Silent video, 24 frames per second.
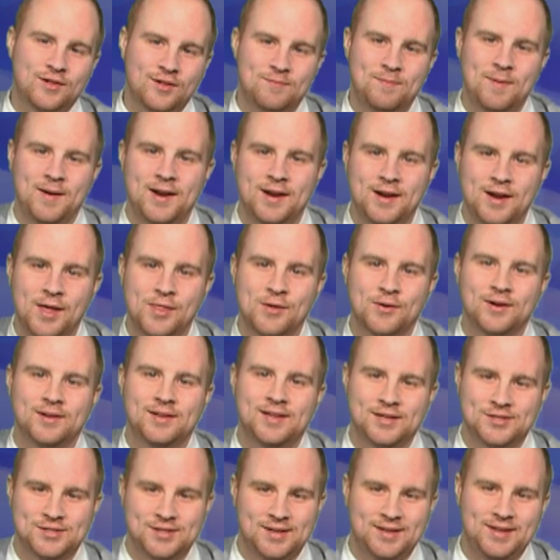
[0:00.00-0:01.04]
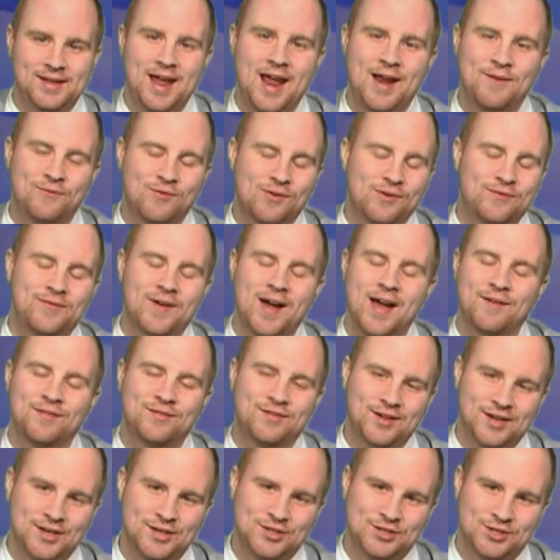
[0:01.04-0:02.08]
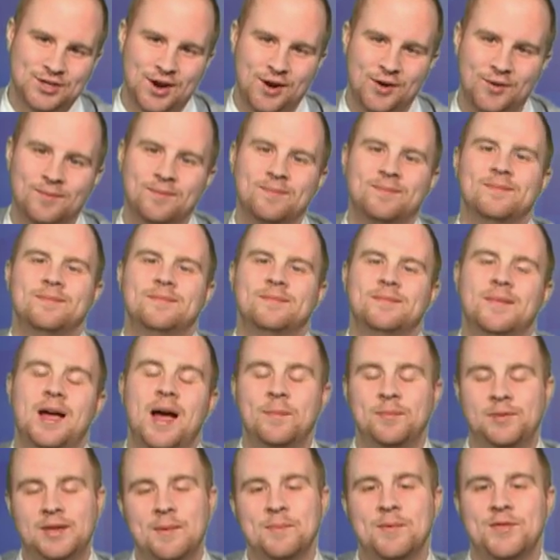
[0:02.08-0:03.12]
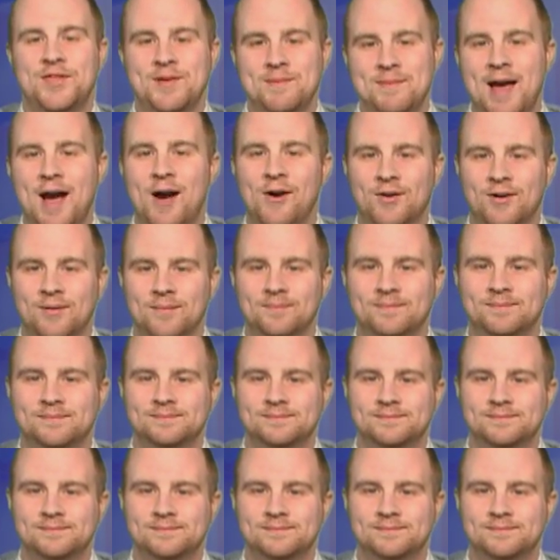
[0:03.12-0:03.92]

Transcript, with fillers: has been another edition of the 845 Scene Show. I'm Timothy Malcolm.